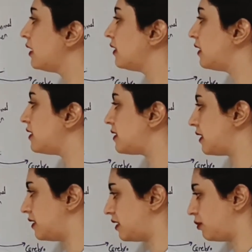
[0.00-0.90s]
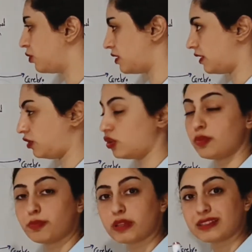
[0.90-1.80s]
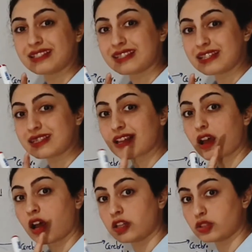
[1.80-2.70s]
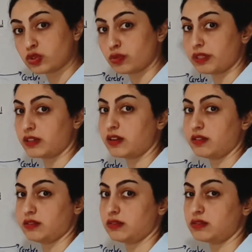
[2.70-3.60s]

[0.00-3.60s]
this is the posterior lobe, but this is anatomical,